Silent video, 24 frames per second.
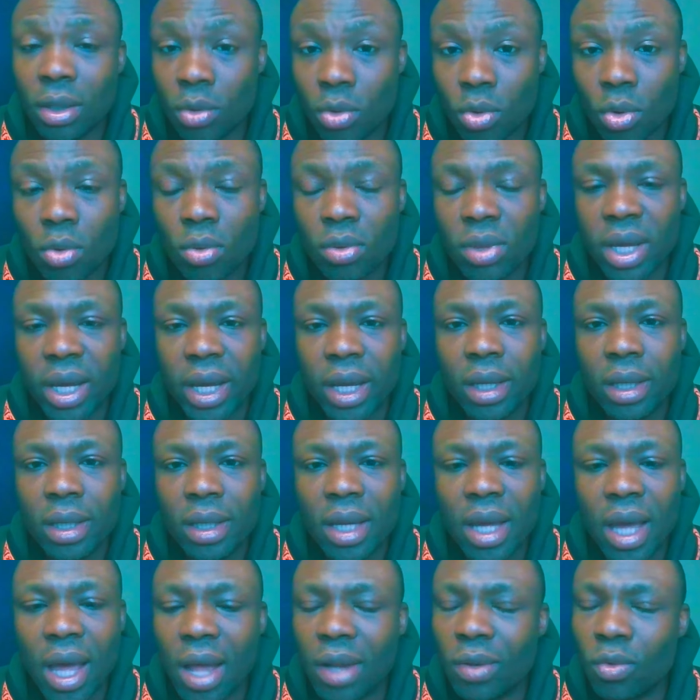Go there
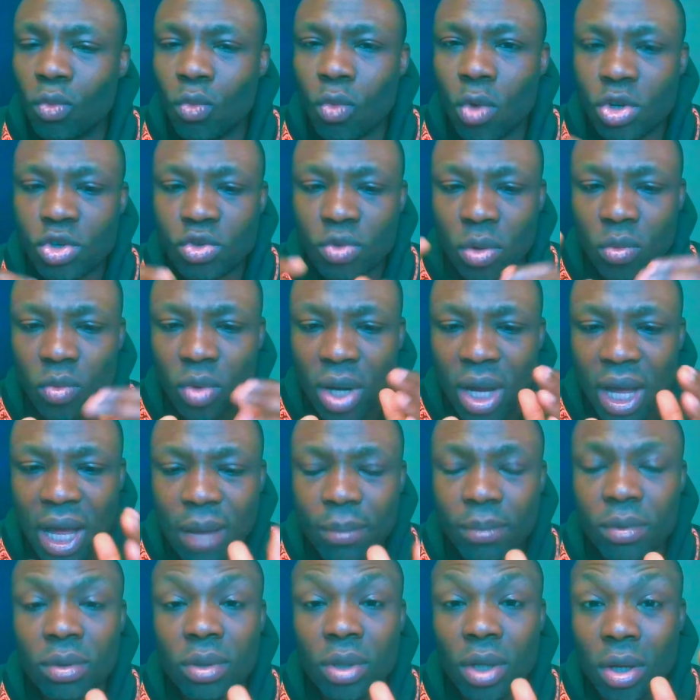and watch what will
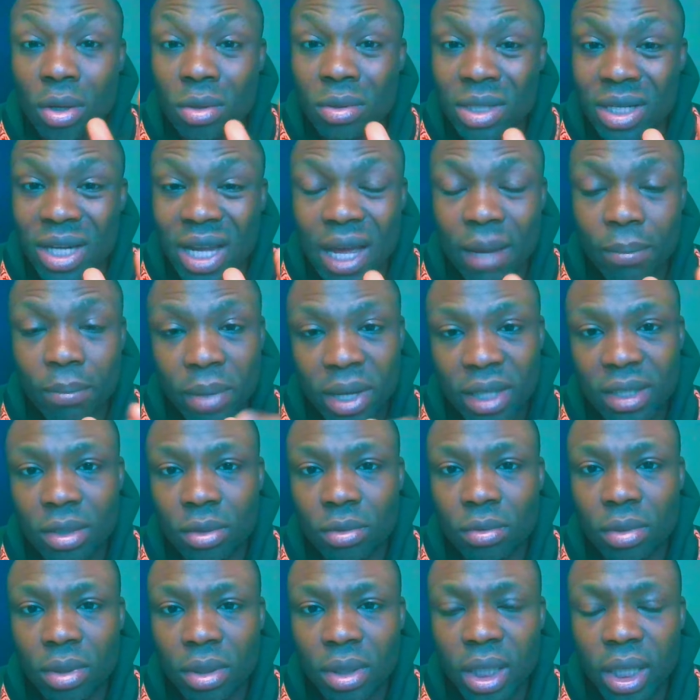happen on that
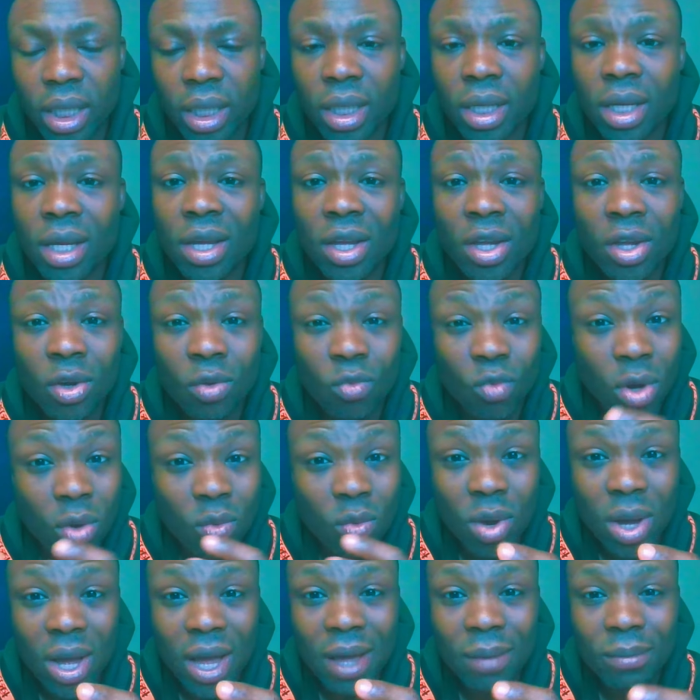particular day. What
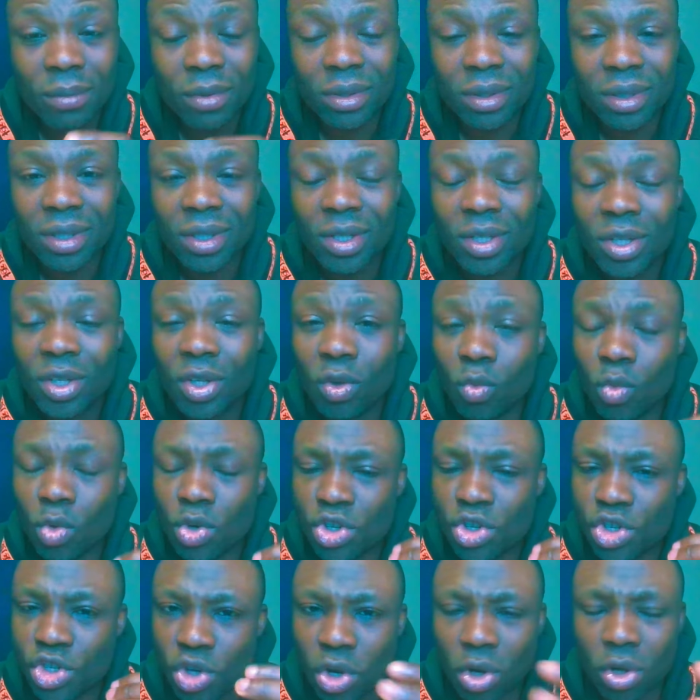will happen will
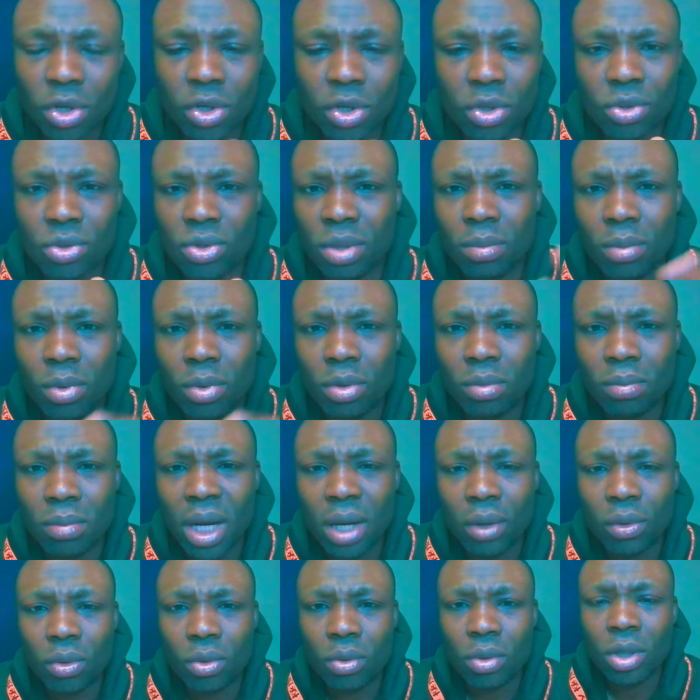shock you to the bone
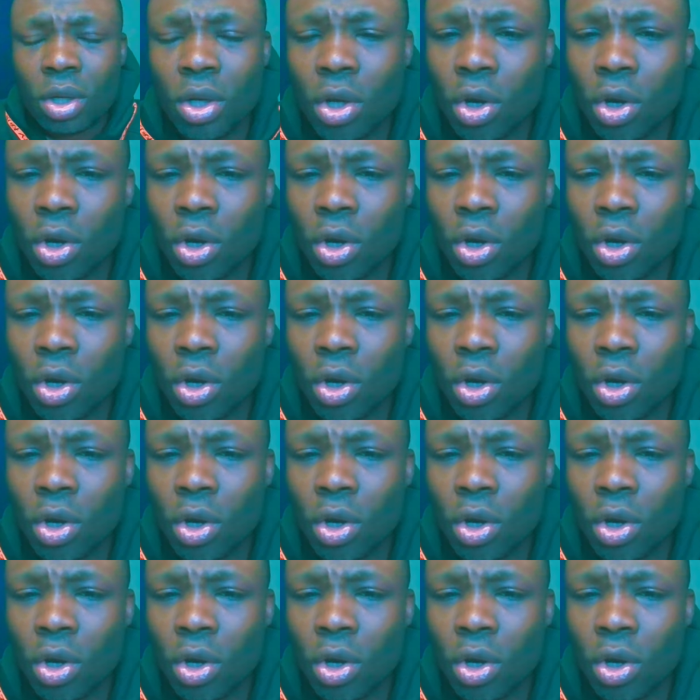marrow.